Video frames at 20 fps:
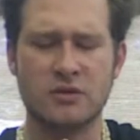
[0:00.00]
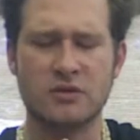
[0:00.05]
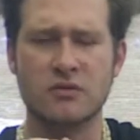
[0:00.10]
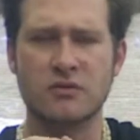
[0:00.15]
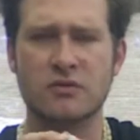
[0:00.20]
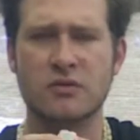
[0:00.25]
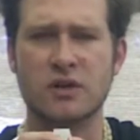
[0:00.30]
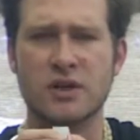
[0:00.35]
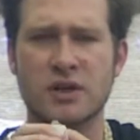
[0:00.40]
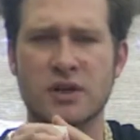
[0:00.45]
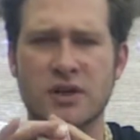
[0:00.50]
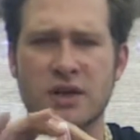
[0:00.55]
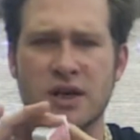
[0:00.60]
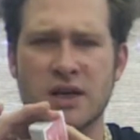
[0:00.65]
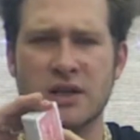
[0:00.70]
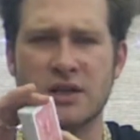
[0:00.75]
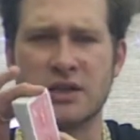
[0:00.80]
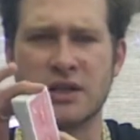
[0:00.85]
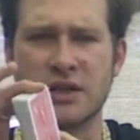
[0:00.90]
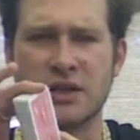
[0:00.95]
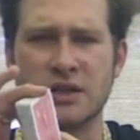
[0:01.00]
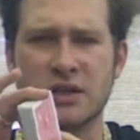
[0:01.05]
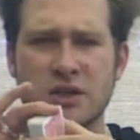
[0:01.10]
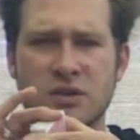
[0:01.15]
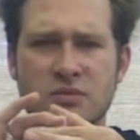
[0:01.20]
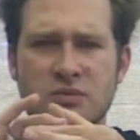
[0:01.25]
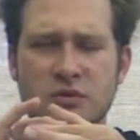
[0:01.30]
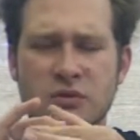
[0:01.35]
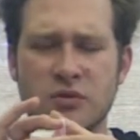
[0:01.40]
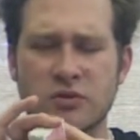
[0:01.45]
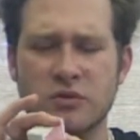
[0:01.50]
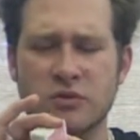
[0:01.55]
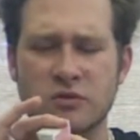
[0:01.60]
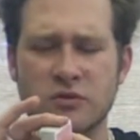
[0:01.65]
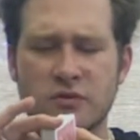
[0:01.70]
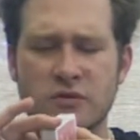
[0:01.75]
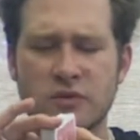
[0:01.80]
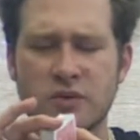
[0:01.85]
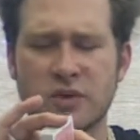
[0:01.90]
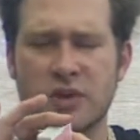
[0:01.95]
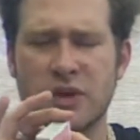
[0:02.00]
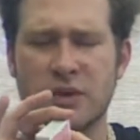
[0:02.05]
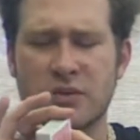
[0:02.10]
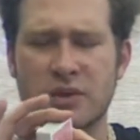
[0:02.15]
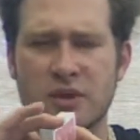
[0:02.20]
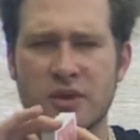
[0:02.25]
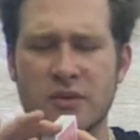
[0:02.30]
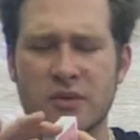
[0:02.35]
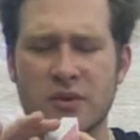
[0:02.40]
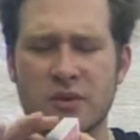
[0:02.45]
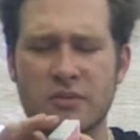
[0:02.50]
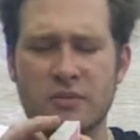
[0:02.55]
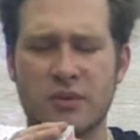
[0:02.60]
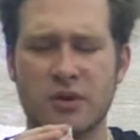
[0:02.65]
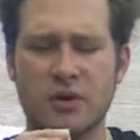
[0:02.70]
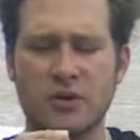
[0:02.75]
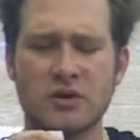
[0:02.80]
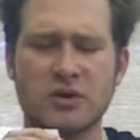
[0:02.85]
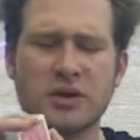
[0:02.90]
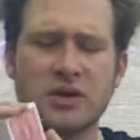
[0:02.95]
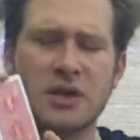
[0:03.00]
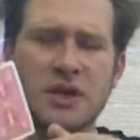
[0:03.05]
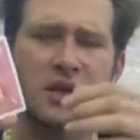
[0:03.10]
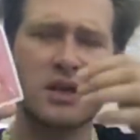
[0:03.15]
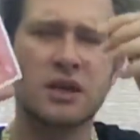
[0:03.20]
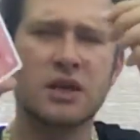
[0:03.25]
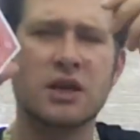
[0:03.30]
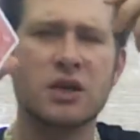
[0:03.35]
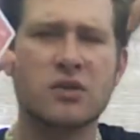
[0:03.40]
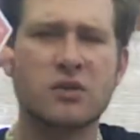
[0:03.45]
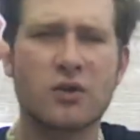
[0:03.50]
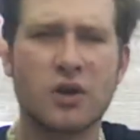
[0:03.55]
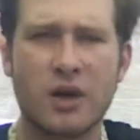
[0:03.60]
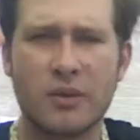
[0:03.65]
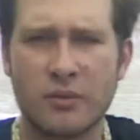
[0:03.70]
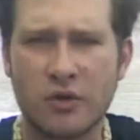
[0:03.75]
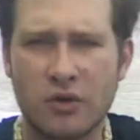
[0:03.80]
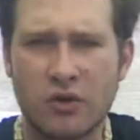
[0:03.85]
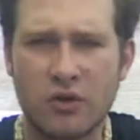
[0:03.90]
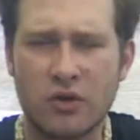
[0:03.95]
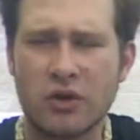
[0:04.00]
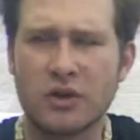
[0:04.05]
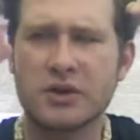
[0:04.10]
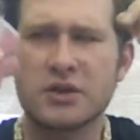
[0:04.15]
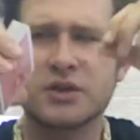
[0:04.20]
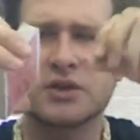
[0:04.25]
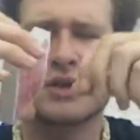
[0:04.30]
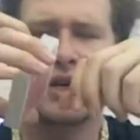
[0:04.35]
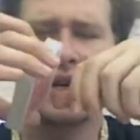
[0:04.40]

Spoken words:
really nice and smooth when you get them out the box. Now and again you'll come across